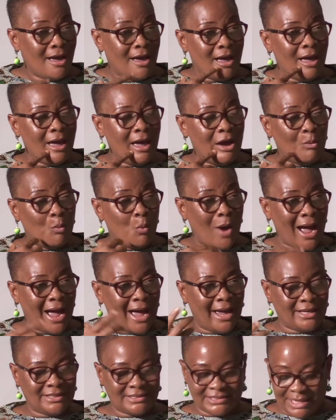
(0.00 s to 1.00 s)

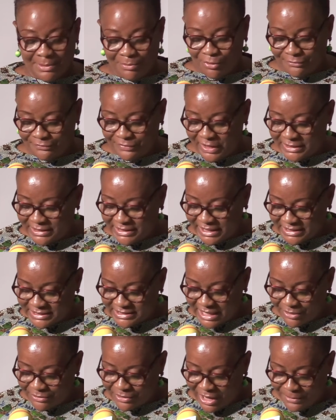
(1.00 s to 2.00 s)
why some of the
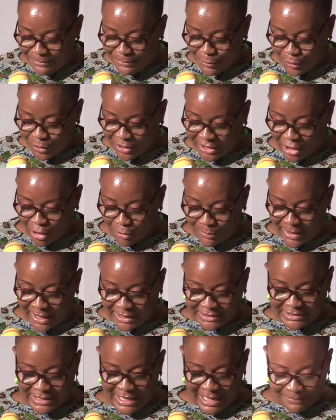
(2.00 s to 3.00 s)
things around
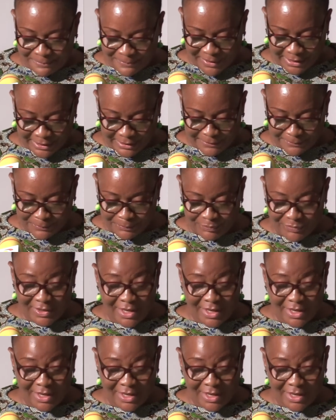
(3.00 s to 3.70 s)
procurement happen.